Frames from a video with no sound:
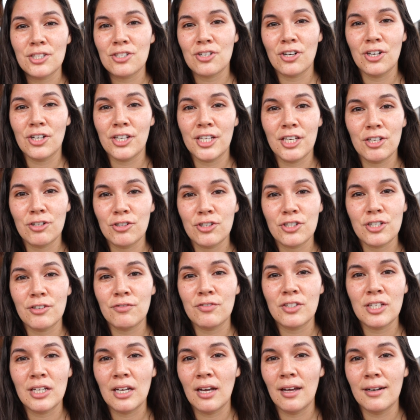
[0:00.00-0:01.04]
start gear
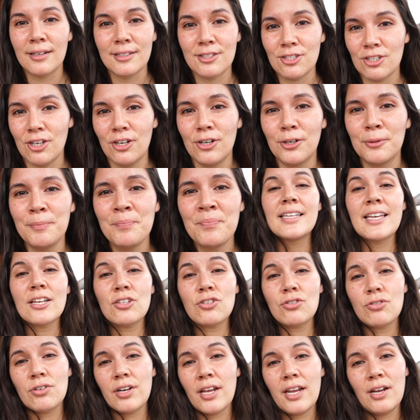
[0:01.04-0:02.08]
shifting on its own.
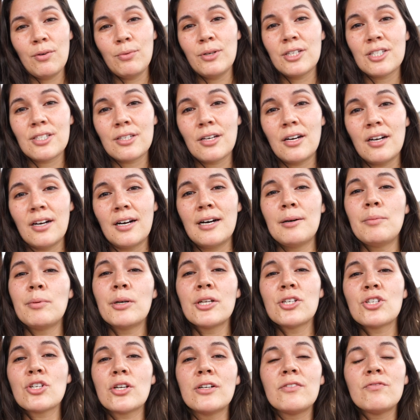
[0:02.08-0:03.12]
Yesterday we saw a
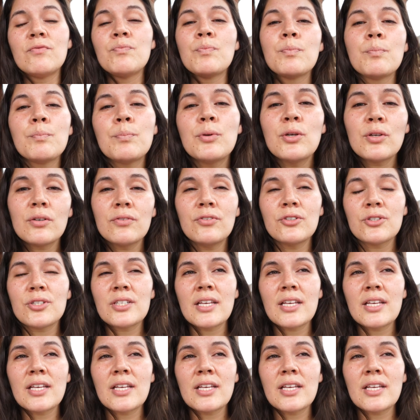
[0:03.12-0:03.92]
bunch of beautiful